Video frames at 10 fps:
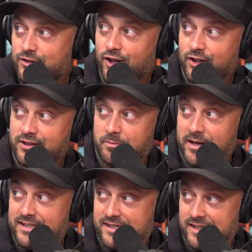Zaldi
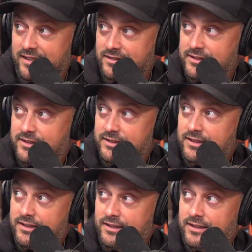makes sense.
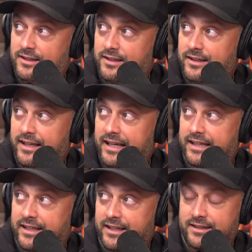
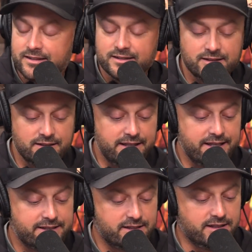And then
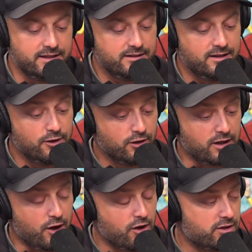Gizney.
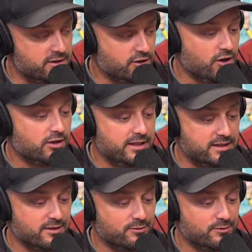Look, all the Zaldi's a